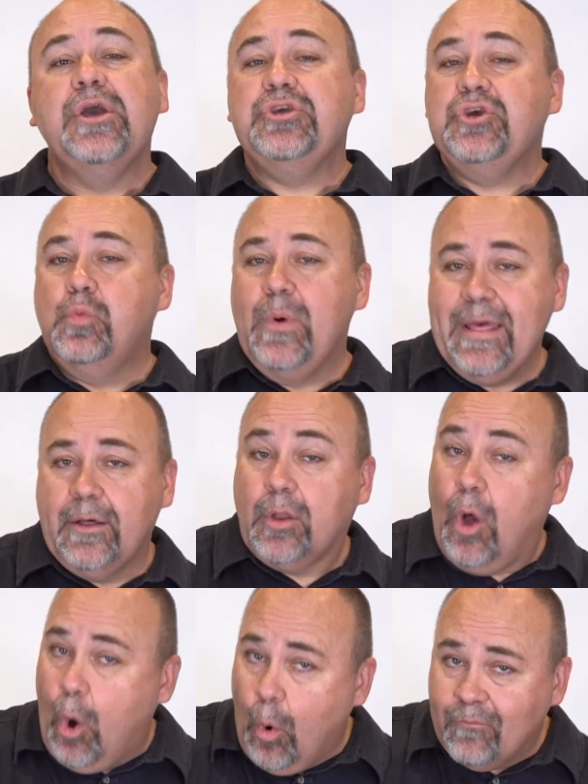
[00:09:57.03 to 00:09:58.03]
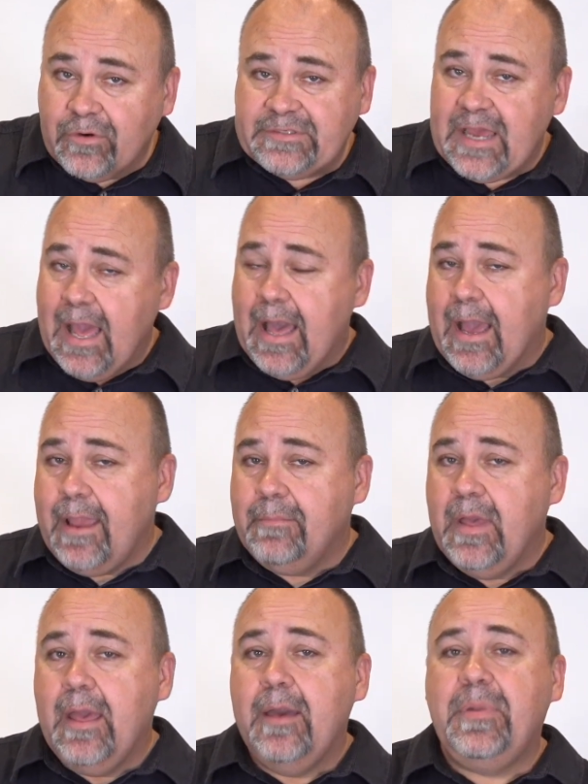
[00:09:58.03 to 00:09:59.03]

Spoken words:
You will, over time,